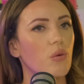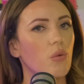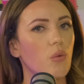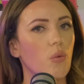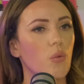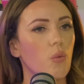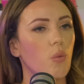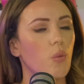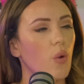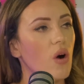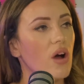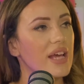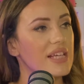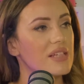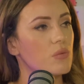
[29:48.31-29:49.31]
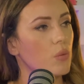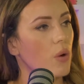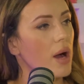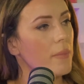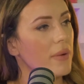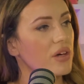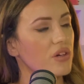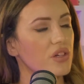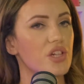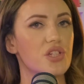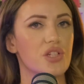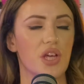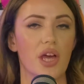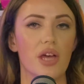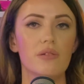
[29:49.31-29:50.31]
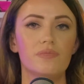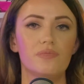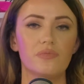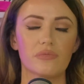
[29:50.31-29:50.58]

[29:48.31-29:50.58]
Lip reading: Yeah. What am I gonna do?